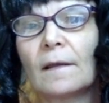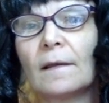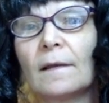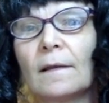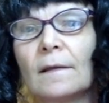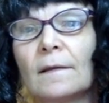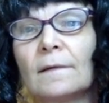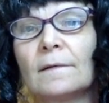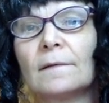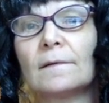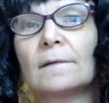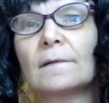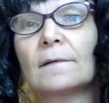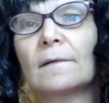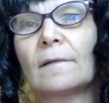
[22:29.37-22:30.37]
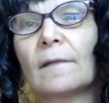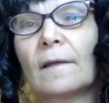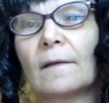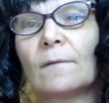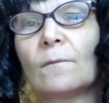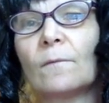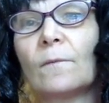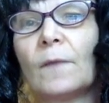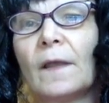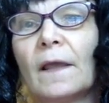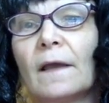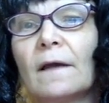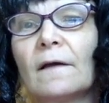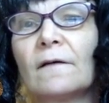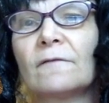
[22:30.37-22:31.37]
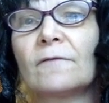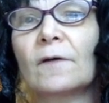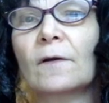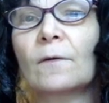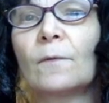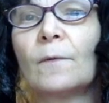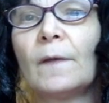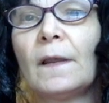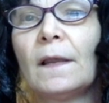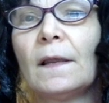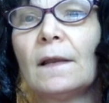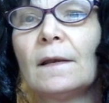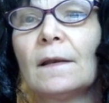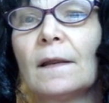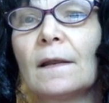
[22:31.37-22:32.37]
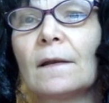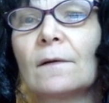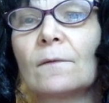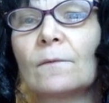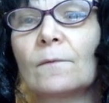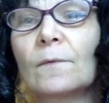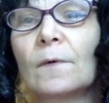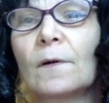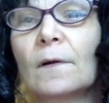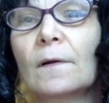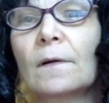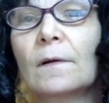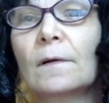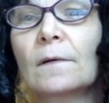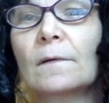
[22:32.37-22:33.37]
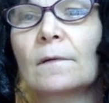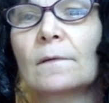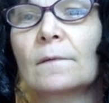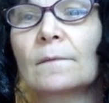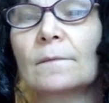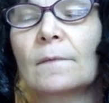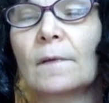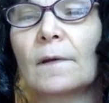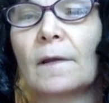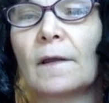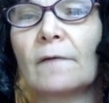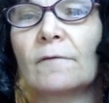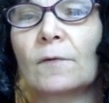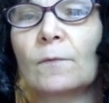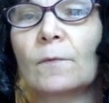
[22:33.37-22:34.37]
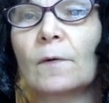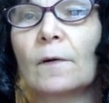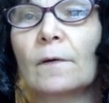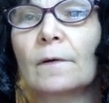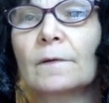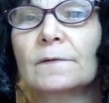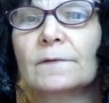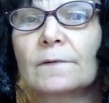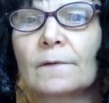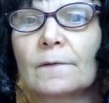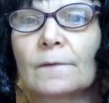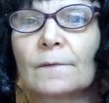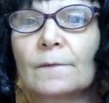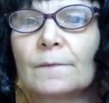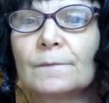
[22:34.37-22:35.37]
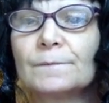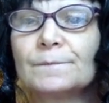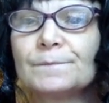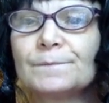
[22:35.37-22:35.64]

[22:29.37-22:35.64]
and then we have a queen and a rook. We have a rook, so